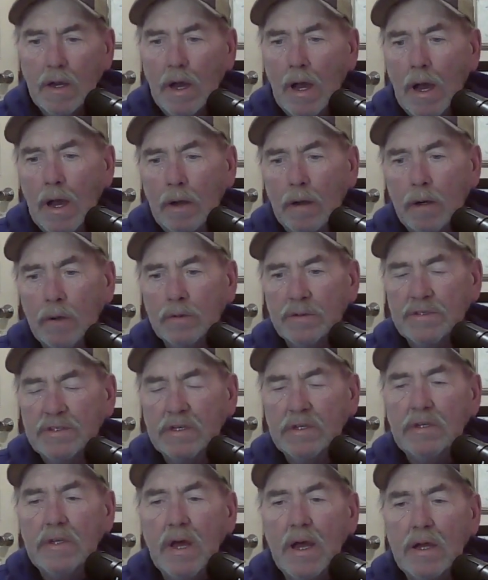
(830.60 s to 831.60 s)
I was
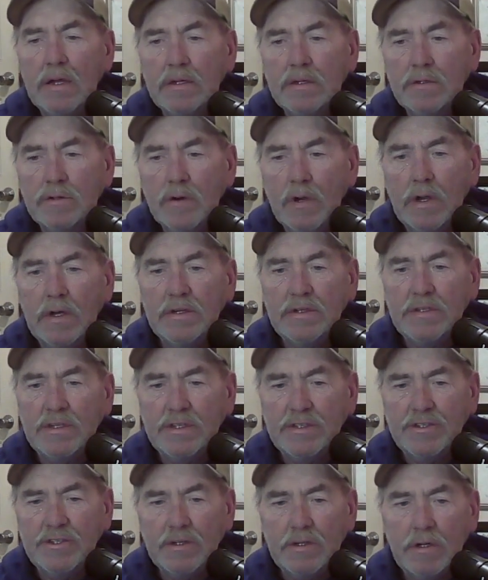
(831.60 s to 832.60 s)
in that
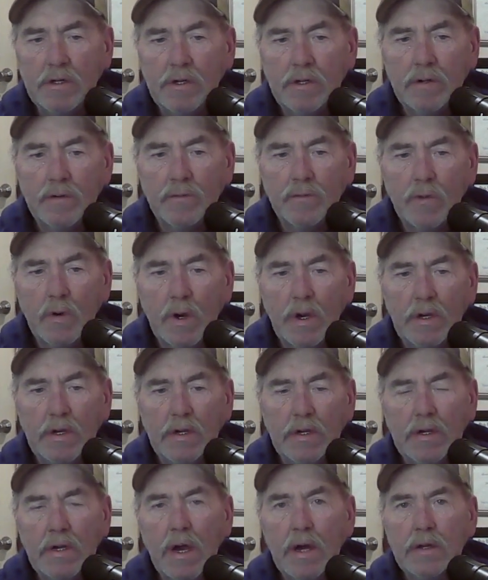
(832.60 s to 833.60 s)
transition of where I
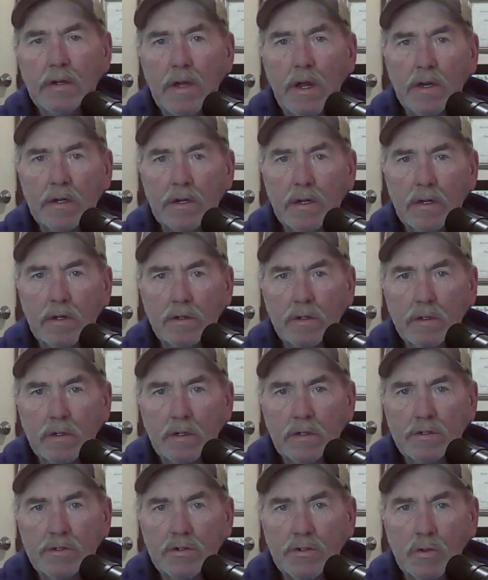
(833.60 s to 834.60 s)
had gotten out of
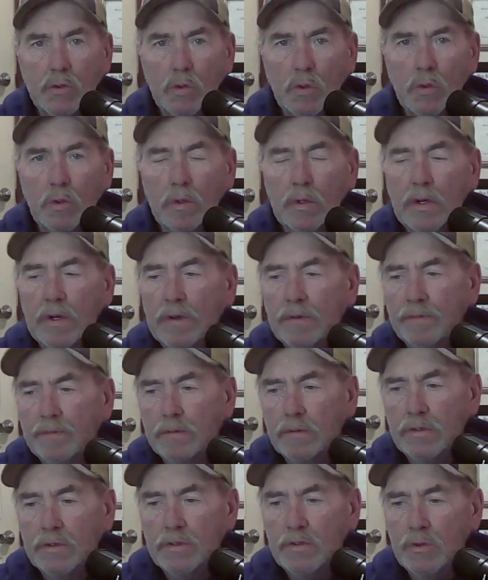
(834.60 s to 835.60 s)
school and
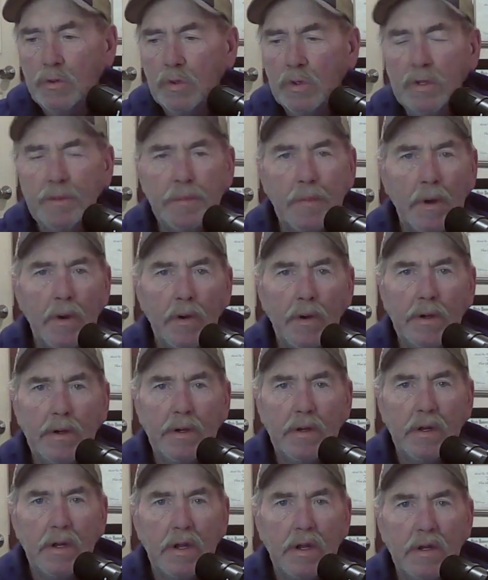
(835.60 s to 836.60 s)
newly married
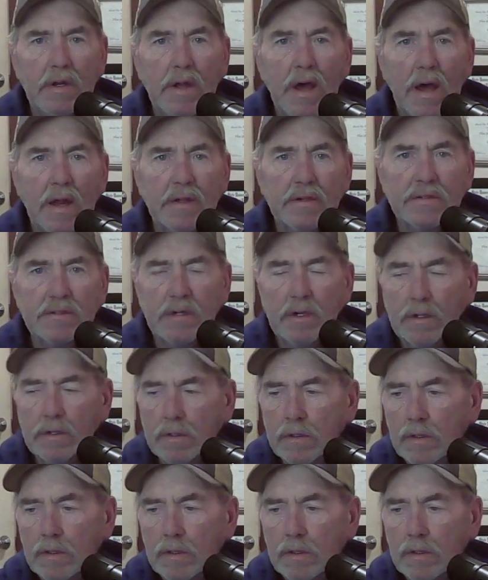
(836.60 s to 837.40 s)
and had a son.